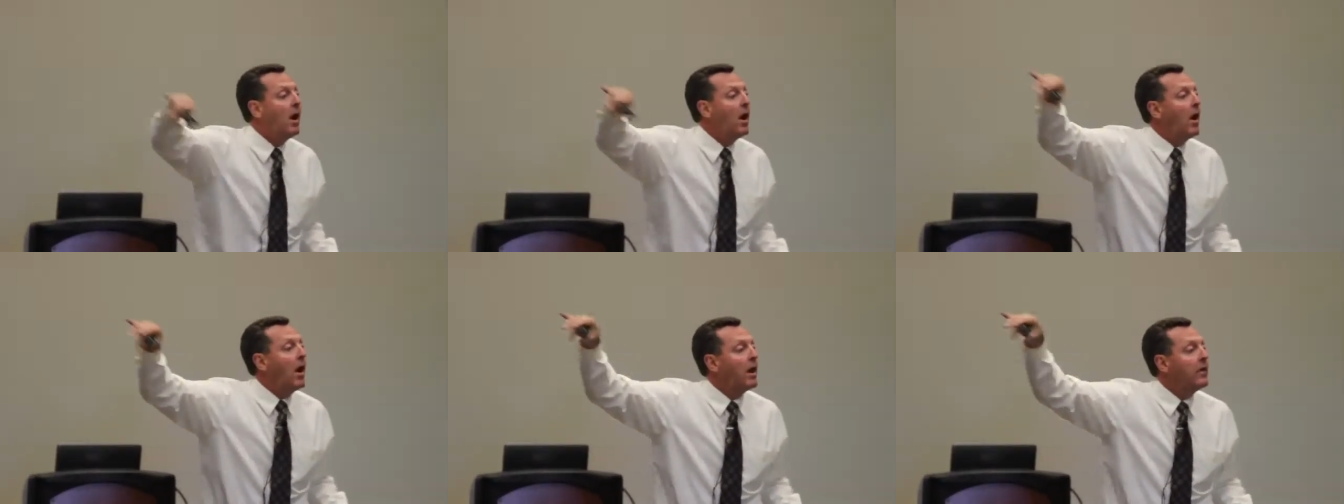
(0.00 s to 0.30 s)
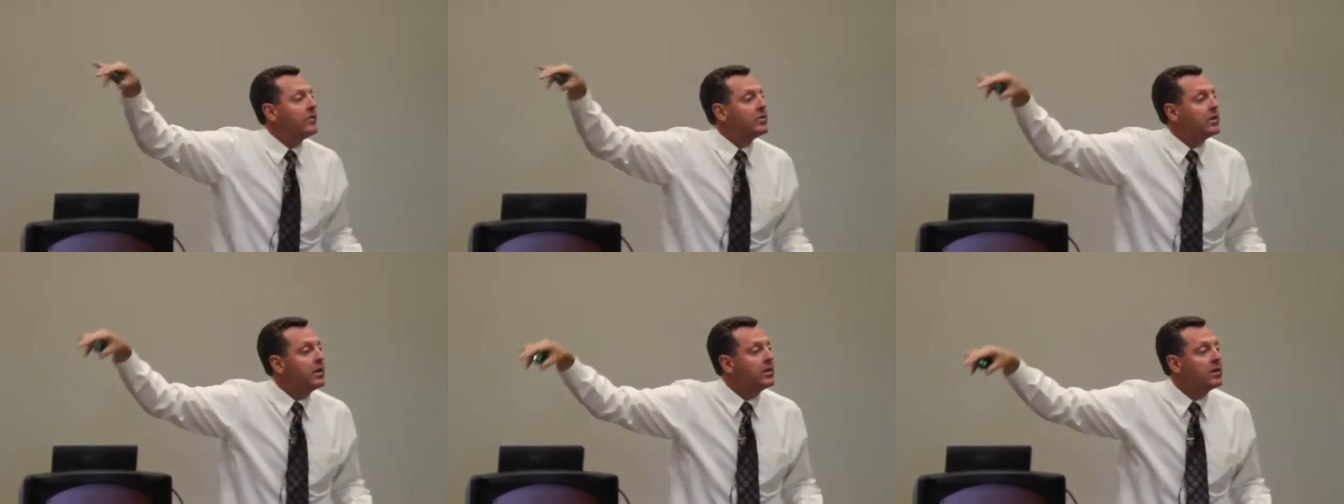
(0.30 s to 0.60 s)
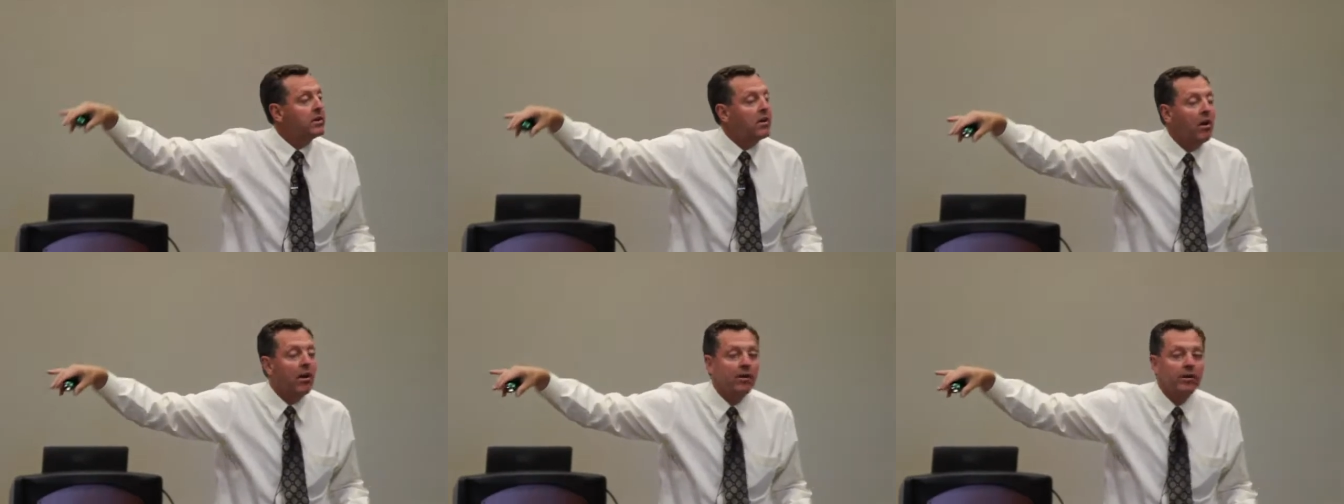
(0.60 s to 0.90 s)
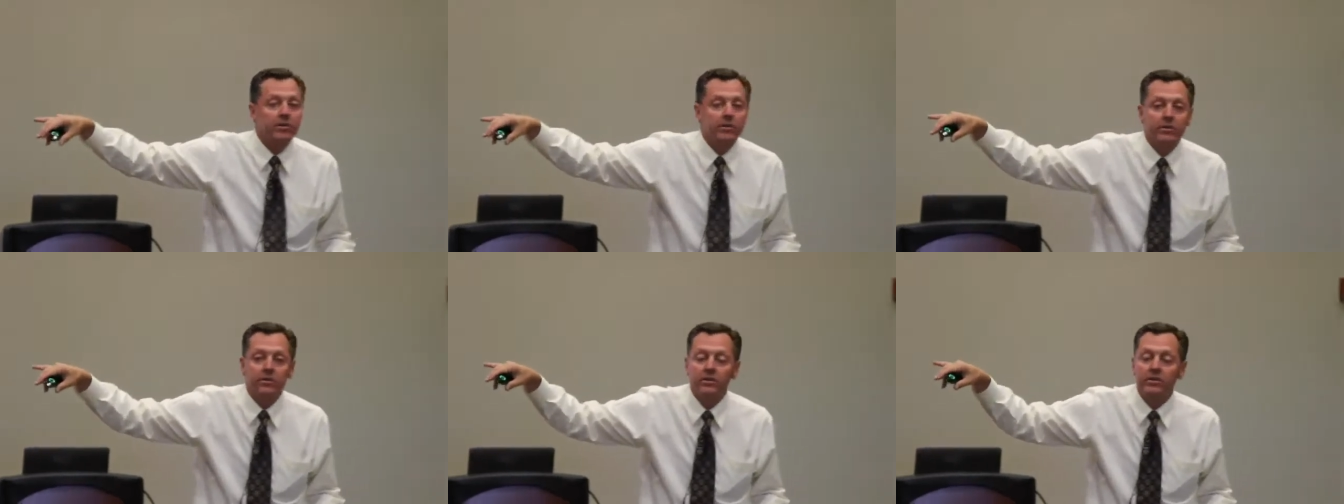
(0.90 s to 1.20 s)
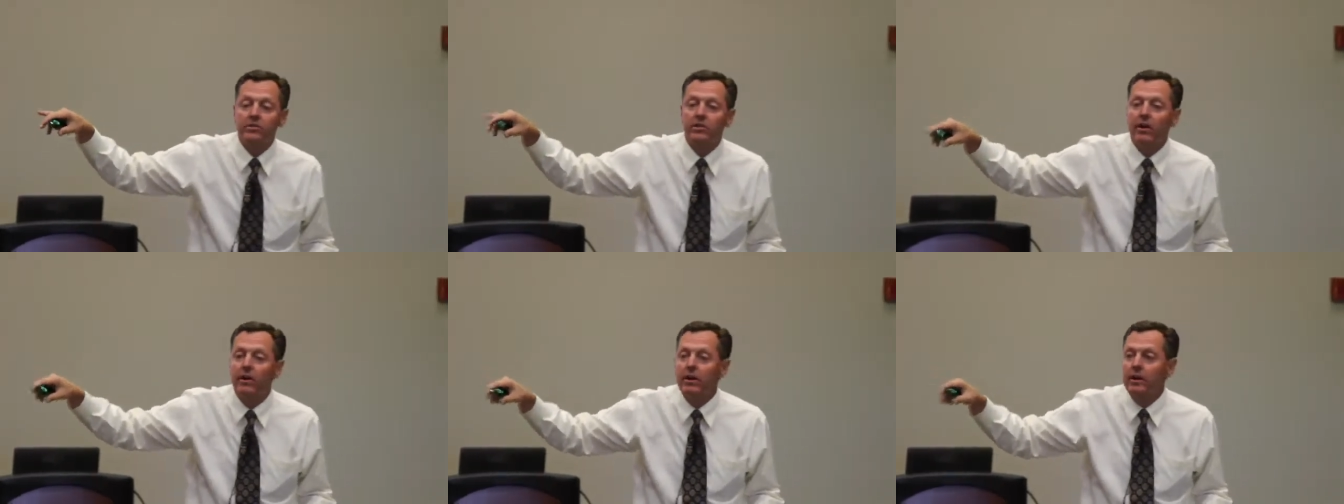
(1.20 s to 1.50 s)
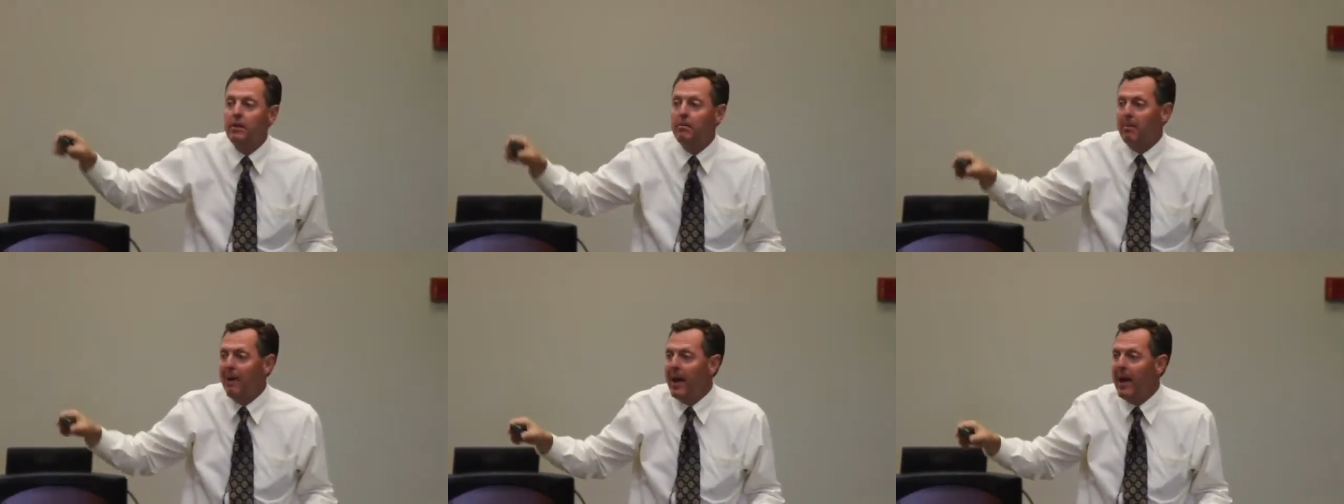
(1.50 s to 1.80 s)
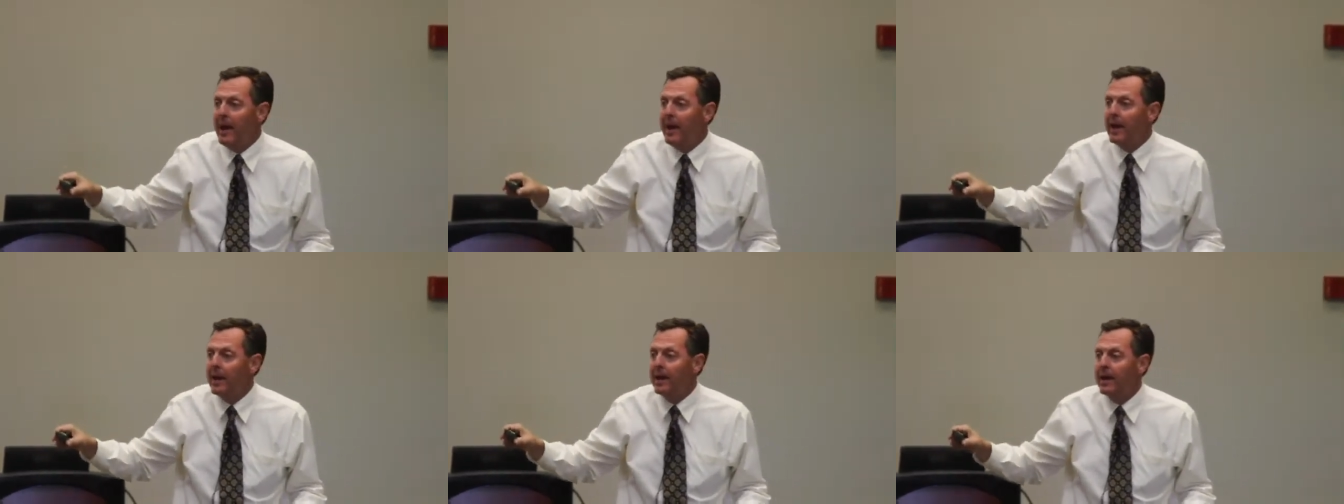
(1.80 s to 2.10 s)
All of a sudden, Carson's starting to
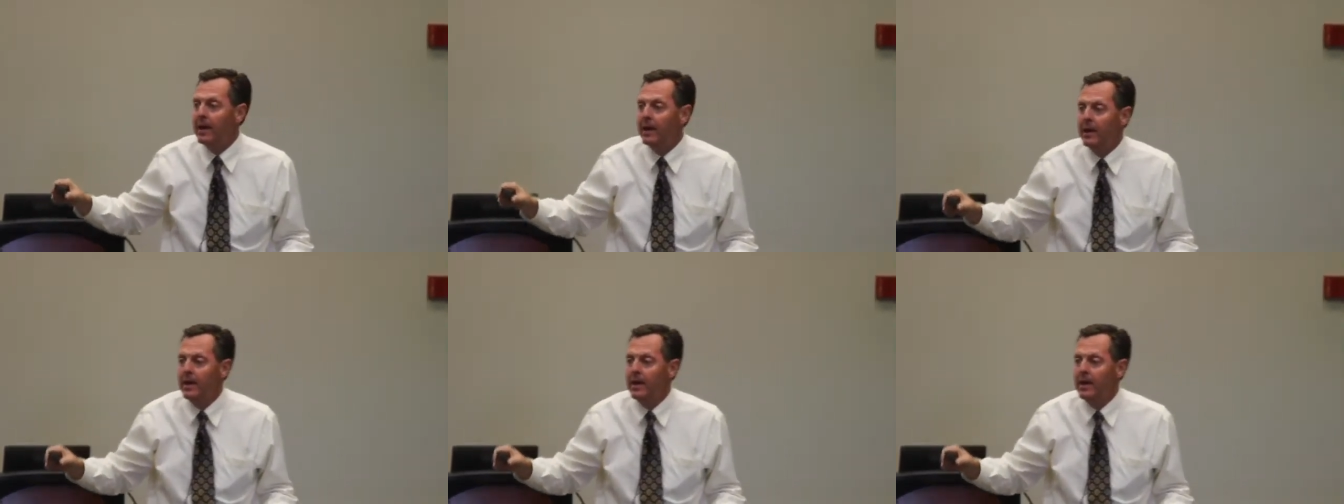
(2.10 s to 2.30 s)
panic.